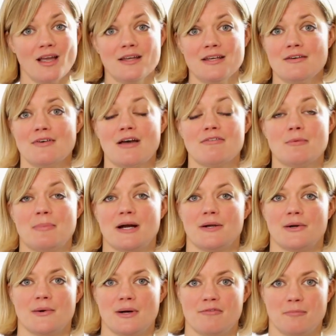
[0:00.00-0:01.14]
I never have a
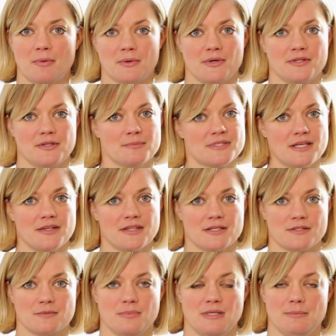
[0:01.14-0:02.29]
biro. I've borrowed them
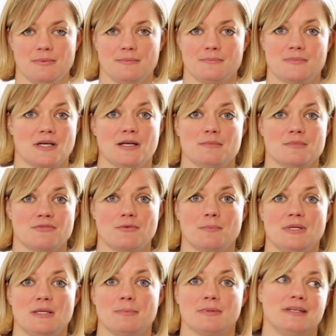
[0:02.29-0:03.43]
10,000 times from
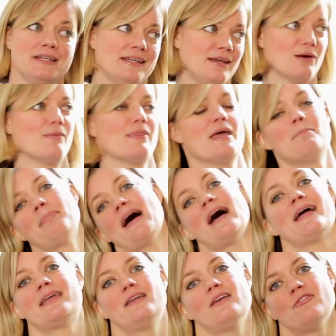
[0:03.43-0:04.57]
people leaning on their
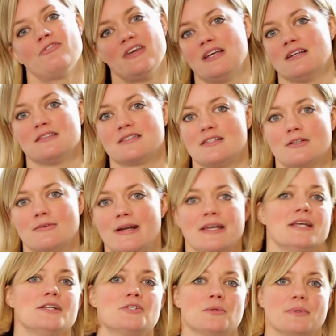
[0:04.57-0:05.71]
back in a field in
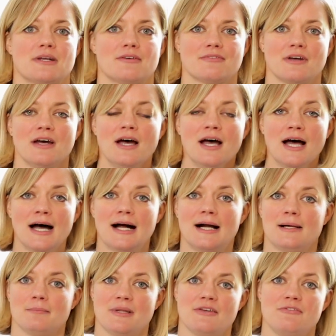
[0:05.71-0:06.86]
Greenwich or whatever.
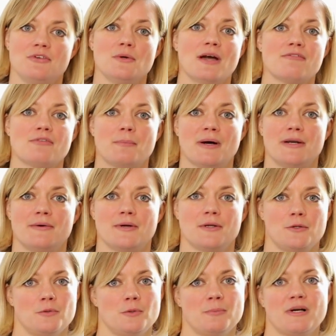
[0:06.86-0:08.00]
If you have a biro,
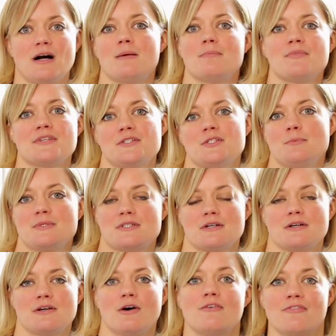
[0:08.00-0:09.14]
you will become the
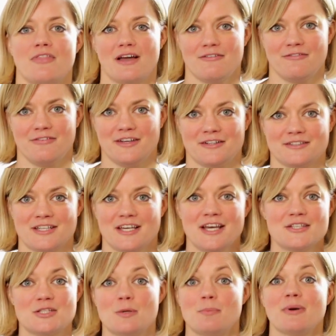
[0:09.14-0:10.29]
superstar of that field.
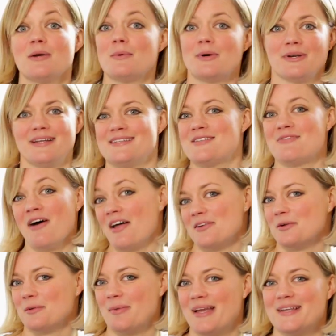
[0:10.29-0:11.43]
So bring one, it's fun,
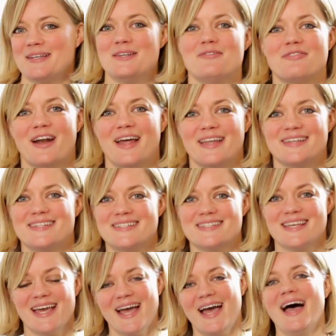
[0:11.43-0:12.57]
you'll make new friends.